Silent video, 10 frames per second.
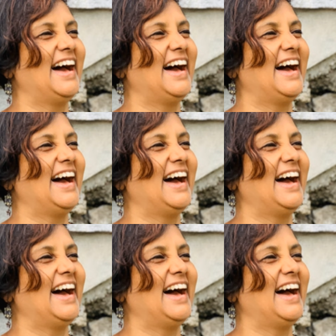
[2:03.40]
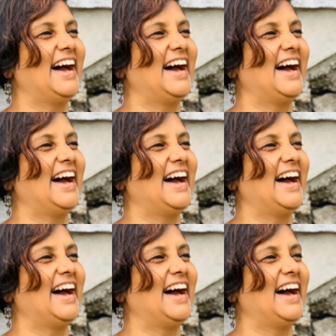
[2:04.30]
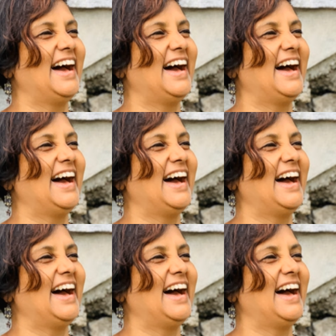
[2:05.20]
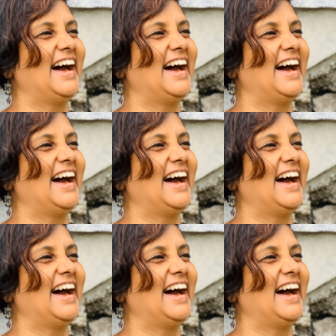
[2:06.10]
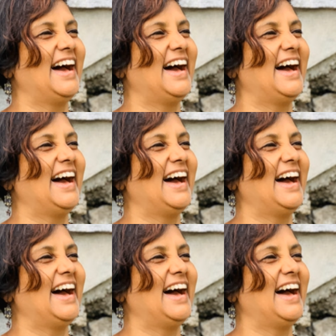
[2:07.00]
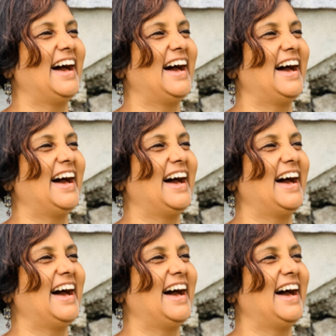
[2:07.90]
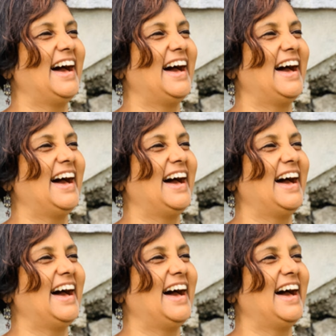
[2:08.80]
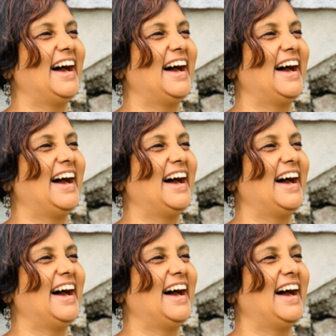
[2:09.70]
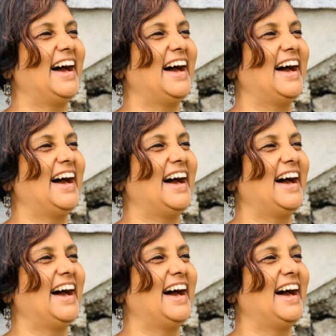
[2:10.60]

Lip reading: This is a still picture; no speech is visible.